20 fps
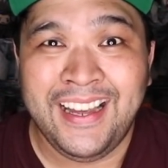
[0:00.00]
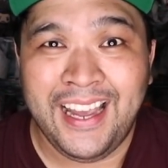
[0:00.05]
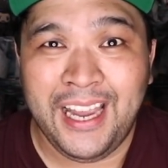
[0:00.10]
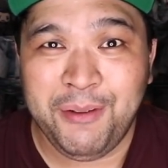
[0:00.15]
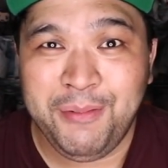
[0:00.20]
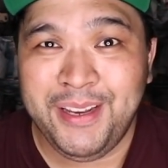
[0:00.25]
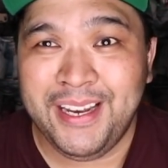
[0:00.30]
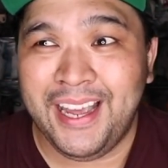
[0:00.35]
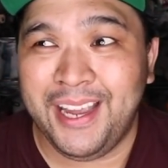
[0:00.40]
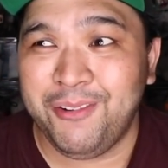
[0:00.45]

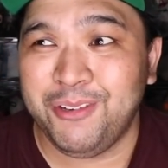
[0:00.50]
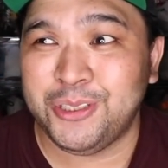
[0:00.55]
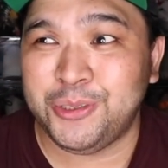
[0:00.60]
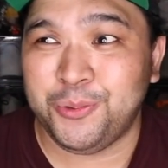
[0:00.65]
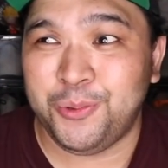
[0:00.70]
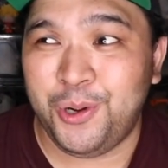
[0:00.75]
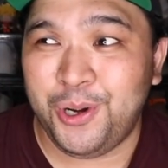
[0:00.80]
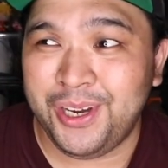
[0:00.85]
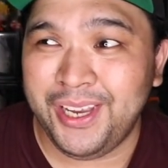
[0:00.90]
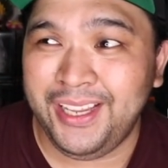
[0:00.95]
I mean, I was
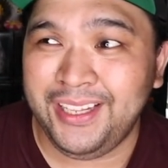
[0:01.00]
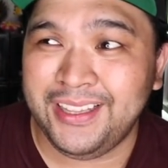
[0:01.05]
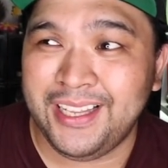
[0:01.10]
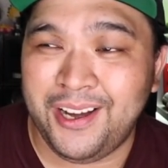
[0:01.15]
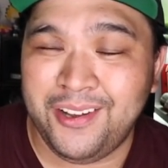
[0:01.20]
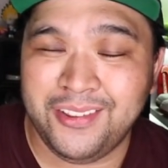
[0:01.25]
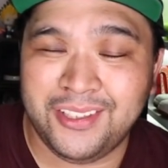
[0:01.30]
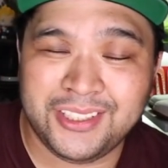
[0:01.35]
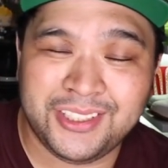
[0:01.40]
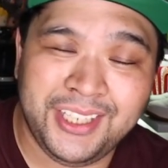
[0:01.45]
walking
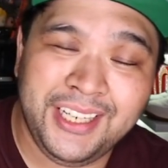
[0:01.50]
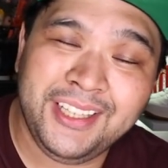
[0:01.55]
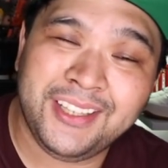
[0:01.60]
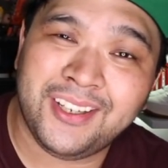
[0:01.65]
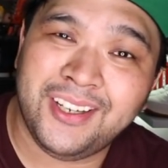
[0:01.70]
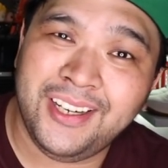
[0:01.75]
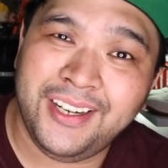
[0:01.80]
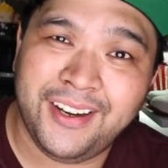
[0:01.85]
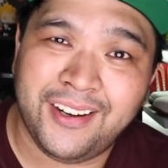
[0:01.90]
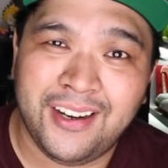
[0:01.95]
down the street
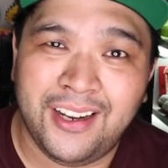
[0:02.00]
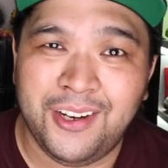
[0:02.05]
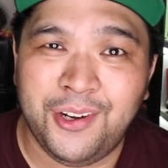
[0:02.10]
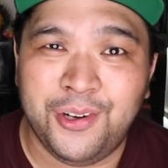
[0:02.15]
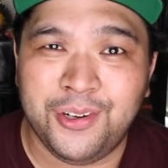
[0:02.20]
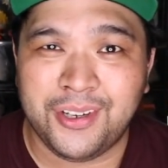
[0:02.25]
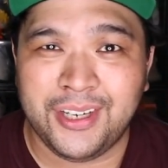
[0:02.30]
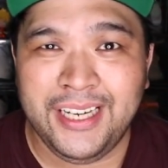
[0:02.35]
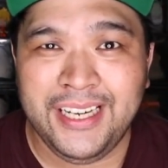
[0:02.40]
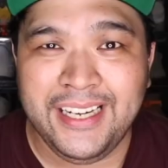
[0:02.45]
earlier
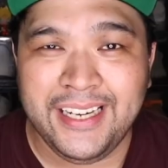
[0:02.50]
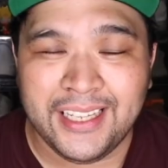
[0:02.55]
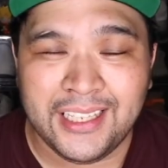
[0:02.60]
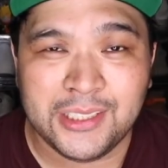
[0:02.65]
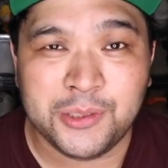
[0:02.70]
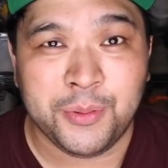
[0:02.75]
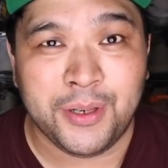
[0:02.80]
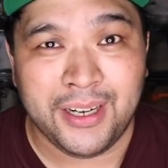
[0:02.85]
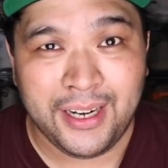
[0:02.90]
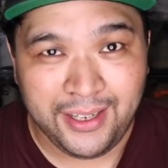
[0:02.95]
along Green
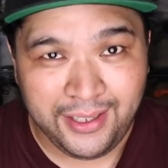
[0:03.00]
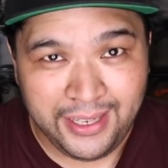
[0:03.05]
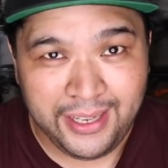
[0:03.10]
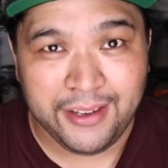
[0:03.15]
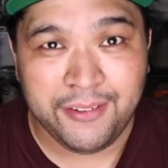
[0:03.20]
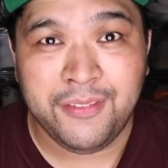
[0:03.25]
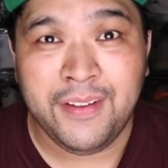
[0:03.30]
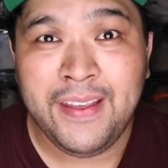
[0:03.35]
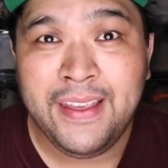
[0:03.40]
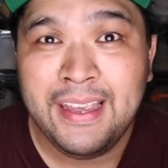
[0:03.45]
Hills where I
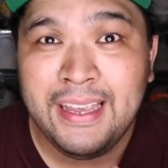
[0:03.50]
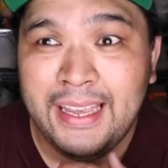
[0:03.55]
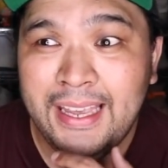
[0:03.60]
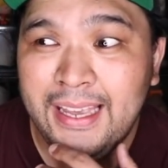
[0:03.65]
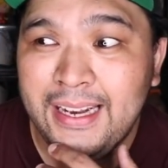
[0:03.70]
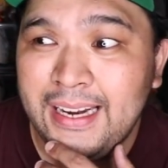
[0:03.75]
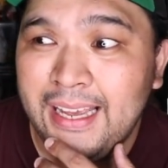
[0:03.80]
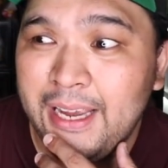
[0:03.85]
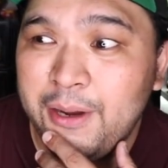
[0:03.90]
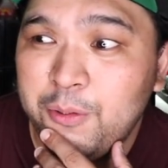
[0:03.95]
live,
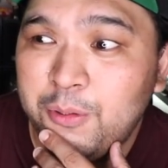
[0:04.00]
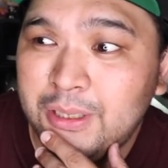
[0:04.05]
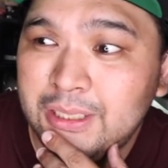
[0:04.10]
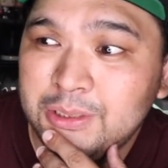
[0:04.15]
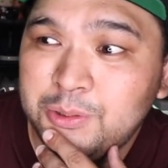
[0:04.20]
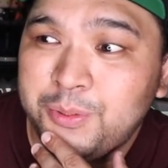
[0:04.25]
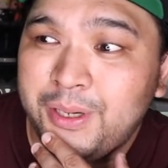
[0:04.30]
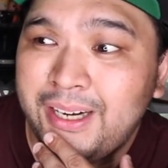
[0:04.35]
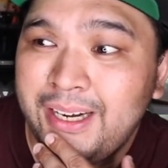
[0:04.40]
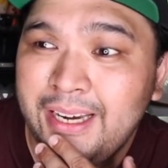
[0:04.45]
and I
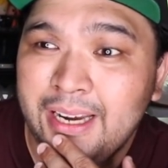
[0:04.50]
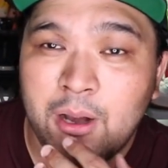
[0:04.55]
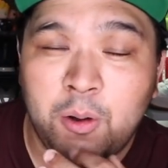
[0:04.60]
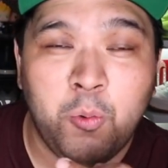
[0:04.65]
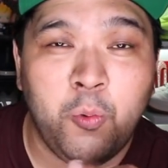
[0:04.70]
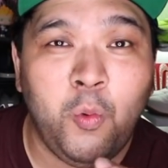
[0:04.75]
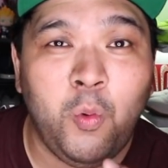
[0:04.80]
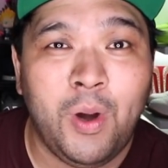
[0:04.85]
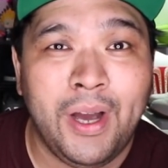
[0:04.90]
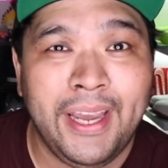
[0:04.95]
was wearing a
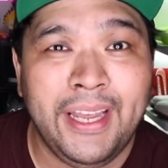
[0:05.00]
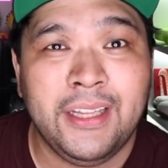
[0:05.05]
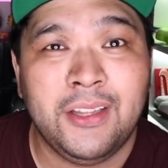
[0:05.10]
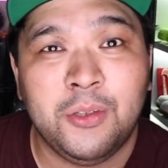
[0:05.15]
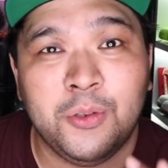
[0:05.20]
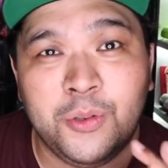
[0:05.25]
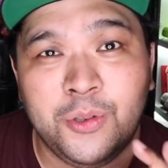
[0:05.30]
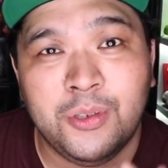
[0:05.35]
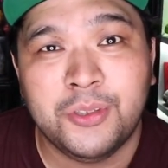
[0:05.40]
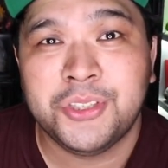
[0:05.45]
white
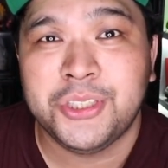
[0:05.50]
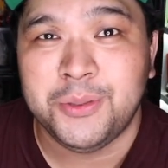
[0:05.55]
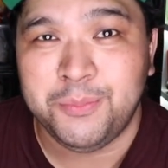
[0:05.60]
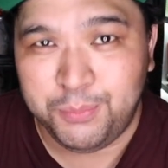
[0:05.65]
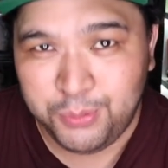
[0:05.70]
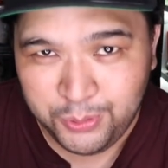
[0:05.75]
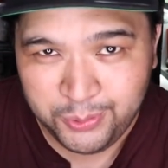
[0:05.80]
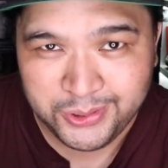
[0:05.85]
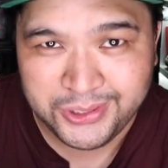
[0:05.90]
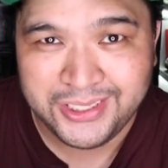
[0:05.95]
Ultra
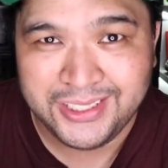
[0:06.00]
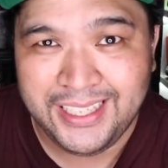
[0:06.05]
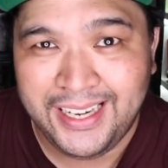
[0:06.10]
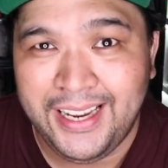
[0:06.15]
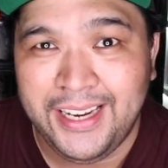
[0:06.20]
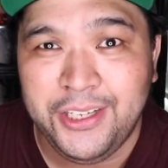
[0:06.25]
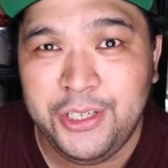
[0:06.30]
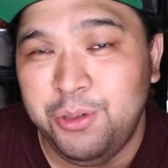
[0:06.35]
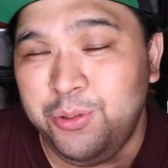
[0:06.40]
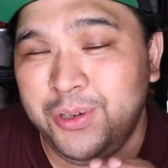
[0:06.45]
Boost,
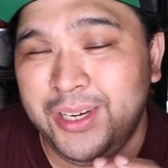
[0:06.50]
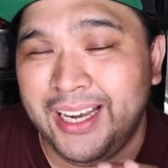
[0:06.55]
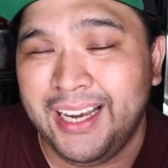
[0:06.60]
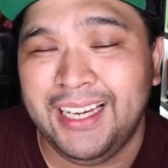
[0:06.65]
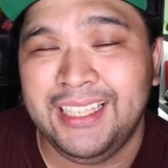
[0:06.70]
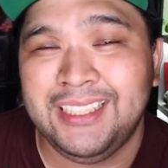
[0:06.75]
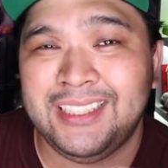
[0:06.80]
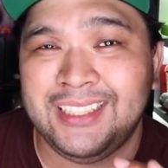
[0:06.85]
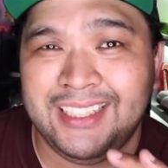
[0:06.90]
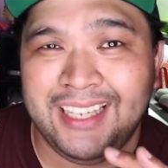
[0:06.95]
and you
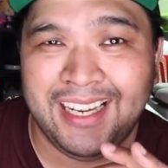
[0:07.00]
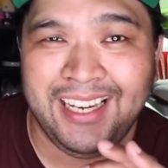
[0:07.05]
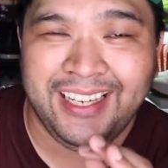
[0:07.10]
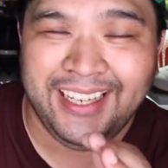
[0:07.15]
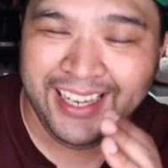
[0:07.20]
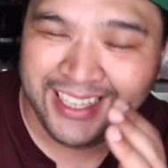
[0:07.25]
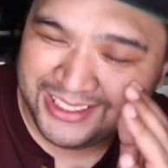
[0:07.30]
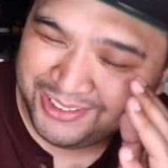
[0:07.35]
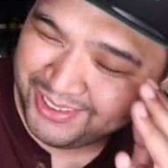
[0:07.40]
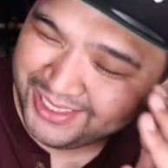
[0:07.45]
guys can
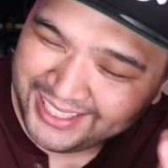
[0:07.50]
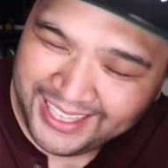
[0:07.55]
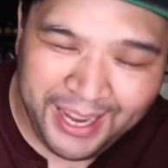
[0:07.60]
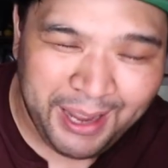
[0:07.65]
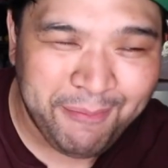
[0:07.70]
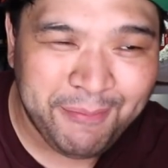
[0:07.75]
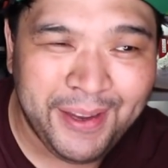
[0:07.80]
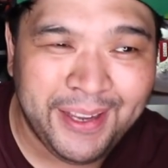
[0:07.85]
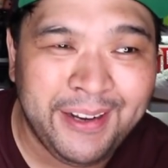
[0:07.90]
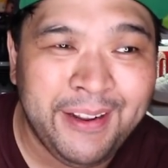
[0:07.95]
guess what
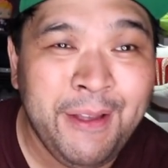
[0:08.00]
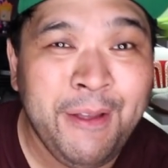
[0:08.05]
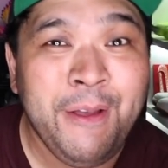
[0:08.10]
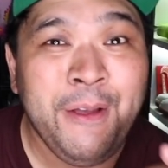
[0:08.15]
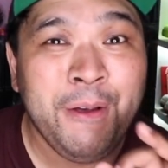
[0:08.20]
happened.